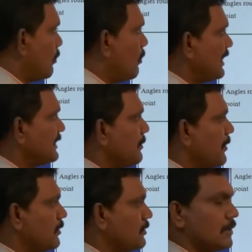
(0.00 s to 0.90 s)
What
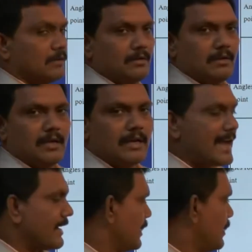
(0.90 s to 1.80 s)
about
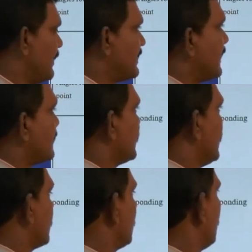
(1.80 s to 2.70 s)
angle
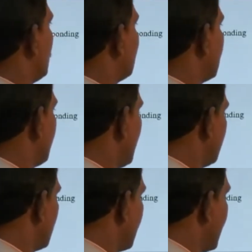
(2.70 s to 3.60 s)
bisector? What
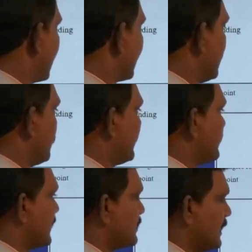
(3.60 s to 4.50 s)
about angle
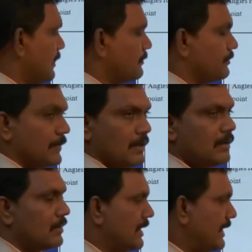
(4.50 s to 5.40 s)
bisector?
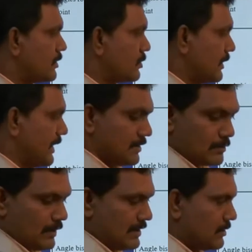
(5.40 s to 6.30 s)
Right,
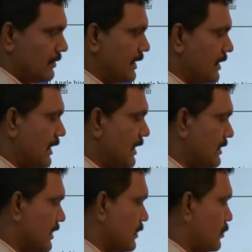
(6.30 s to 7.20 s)
students, once we
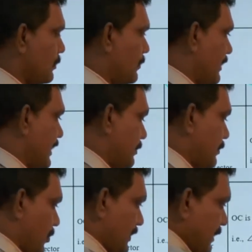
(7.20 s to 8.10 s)
recollect the two very
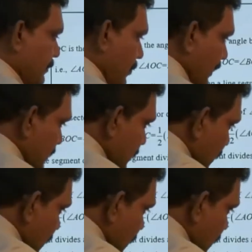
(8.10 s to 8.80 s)
important points.